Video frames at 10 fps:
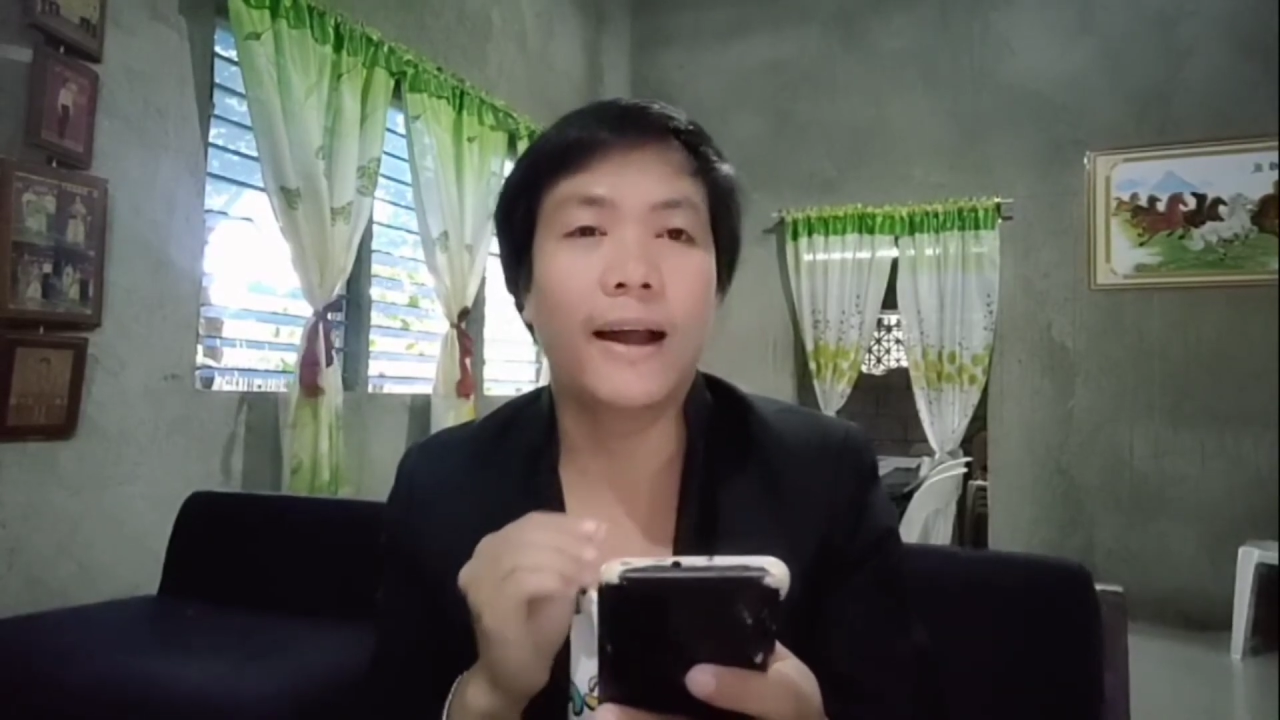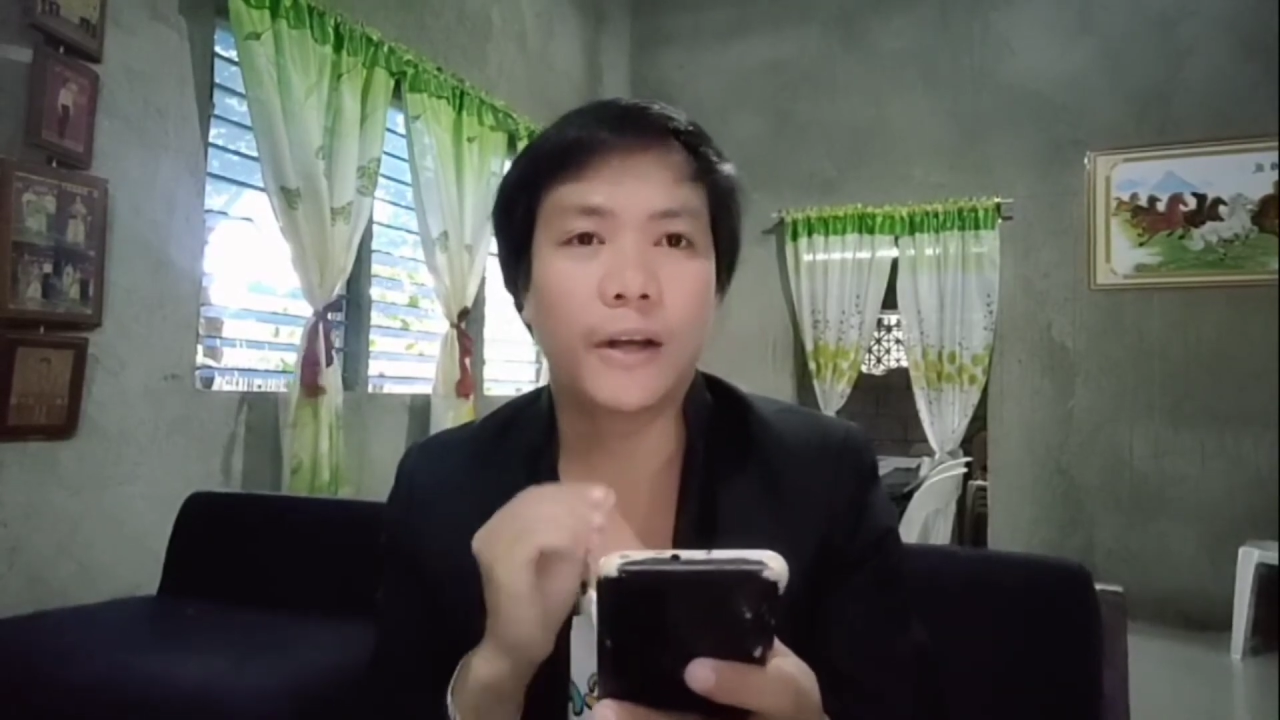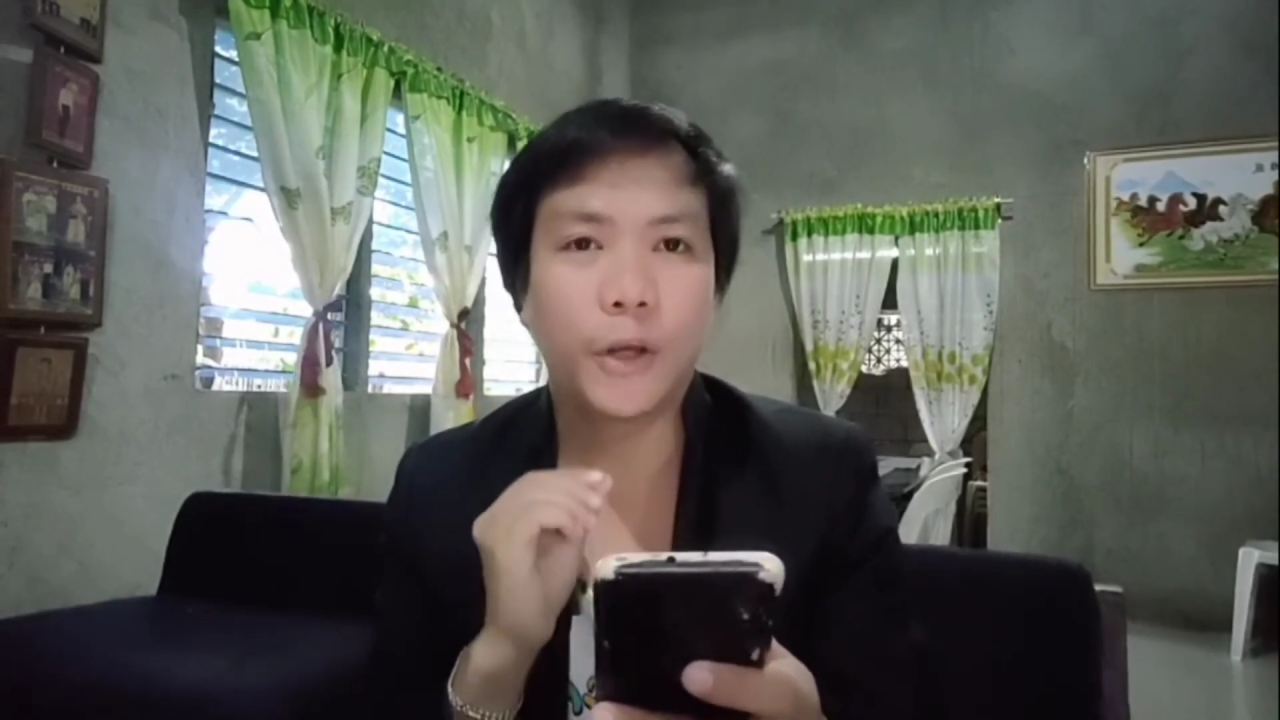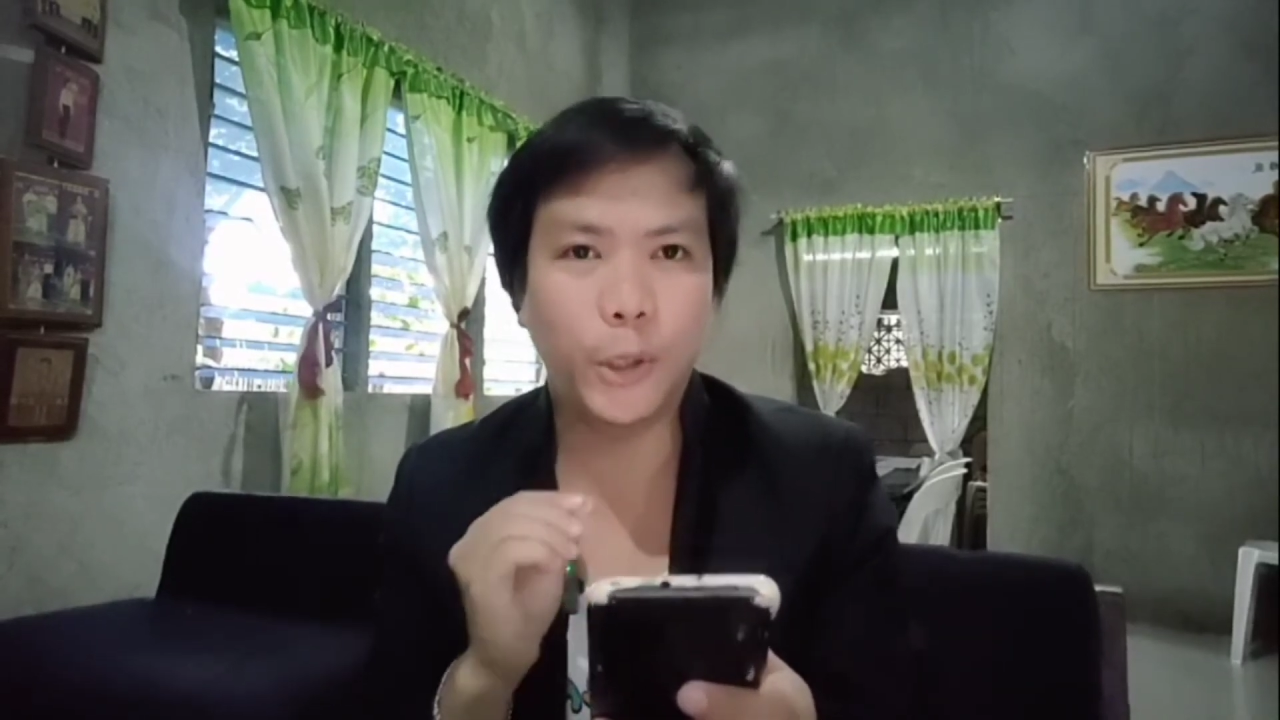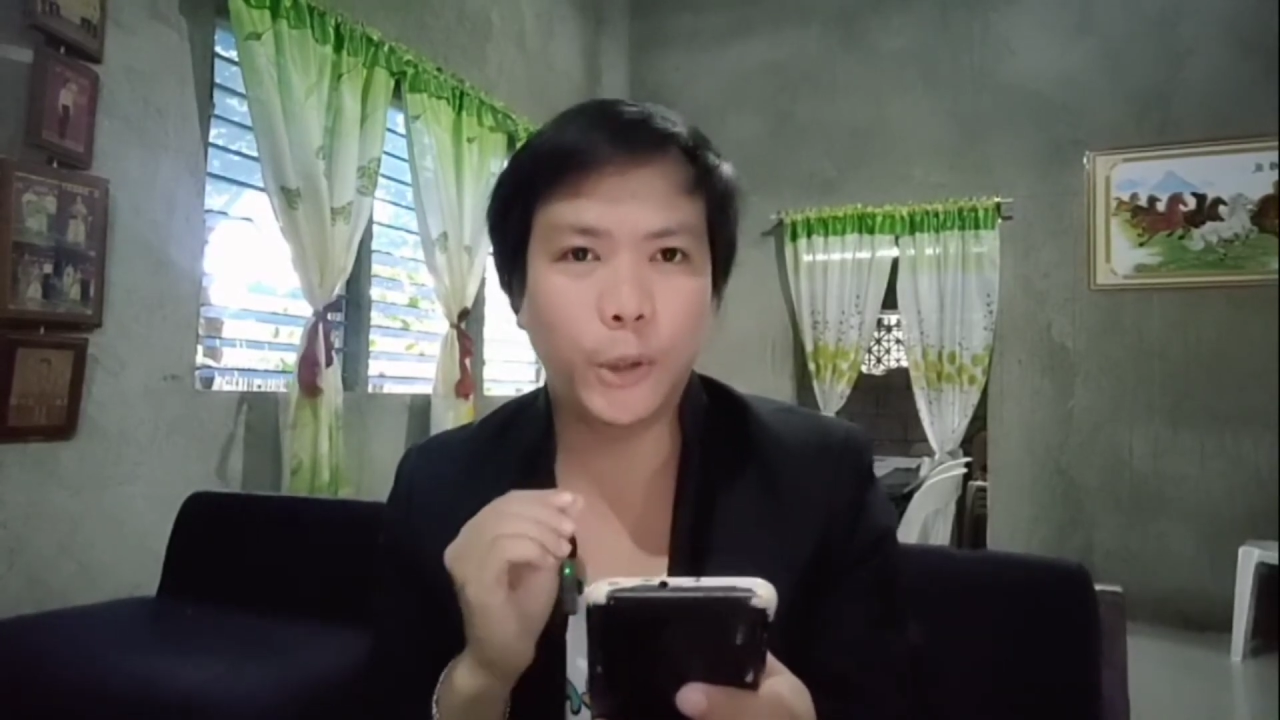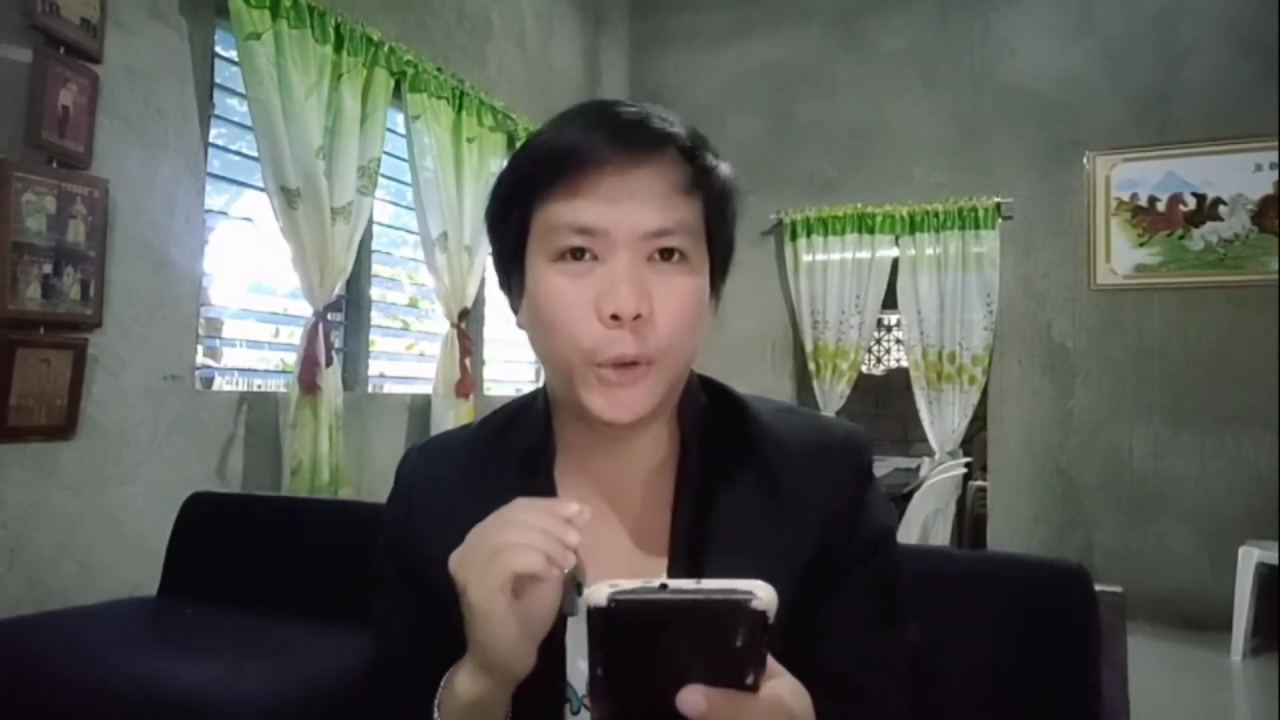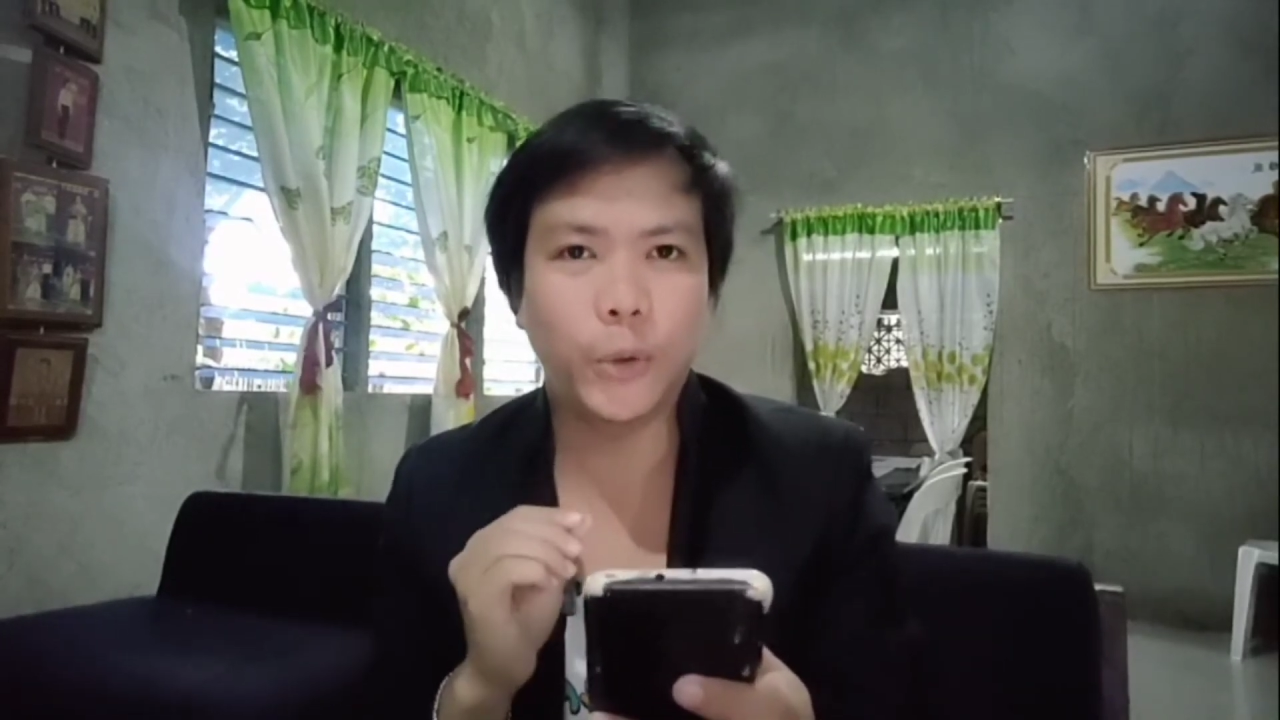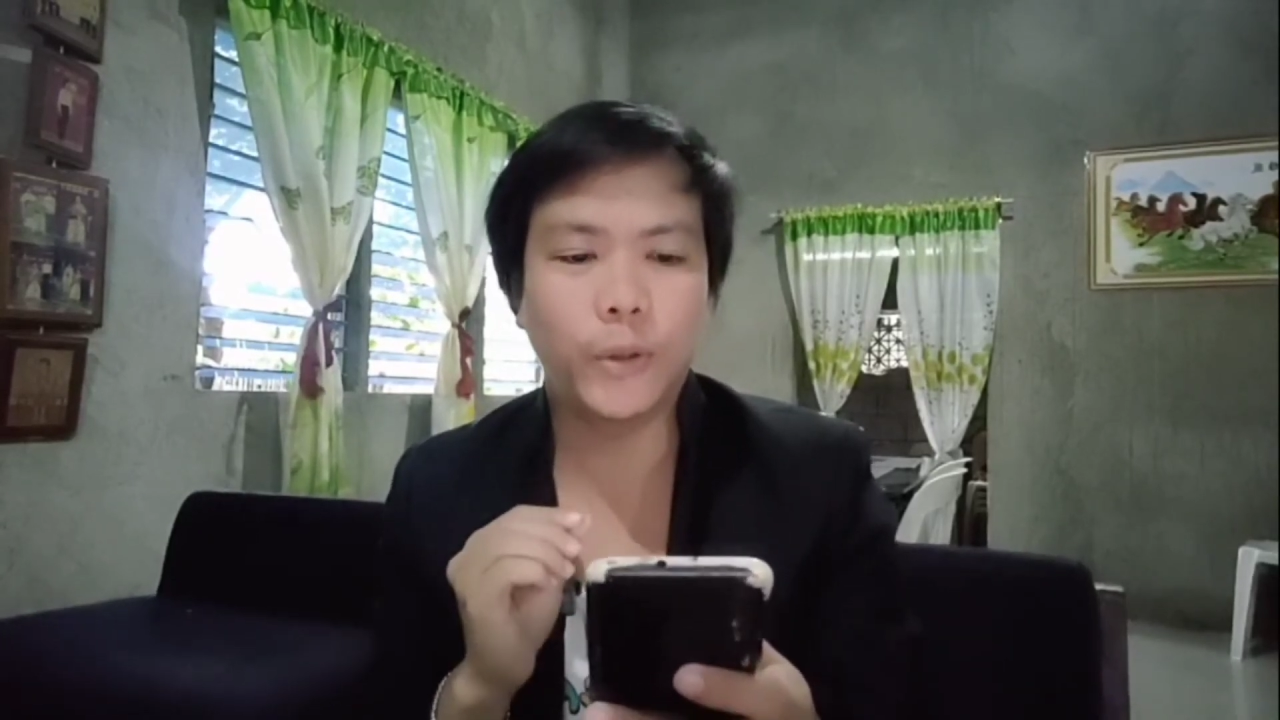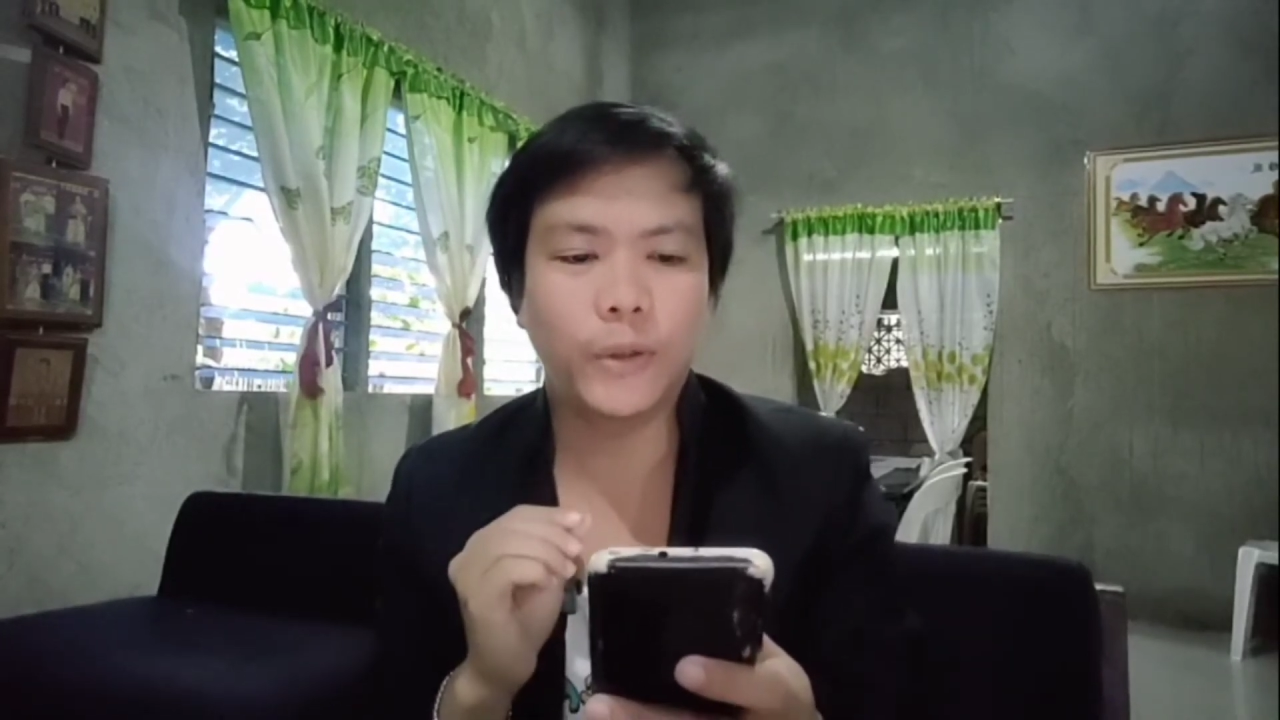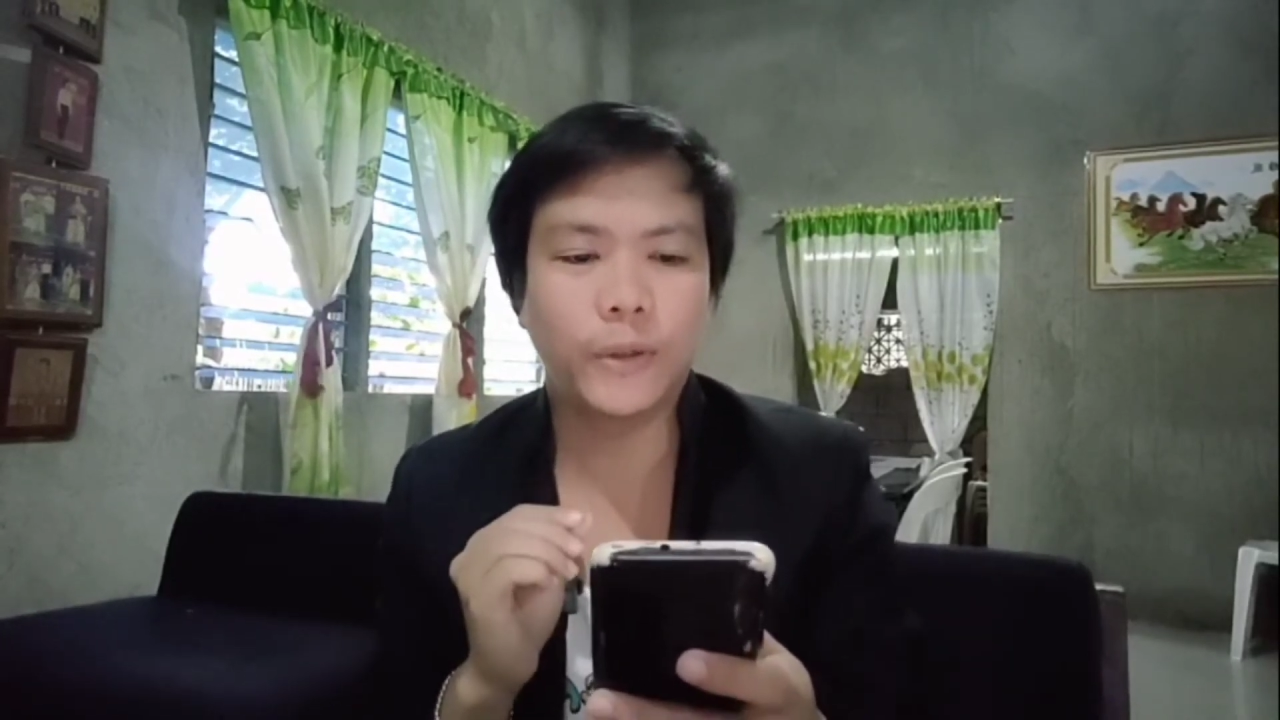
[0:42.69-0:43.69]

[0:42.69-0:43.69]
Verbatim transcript: argue.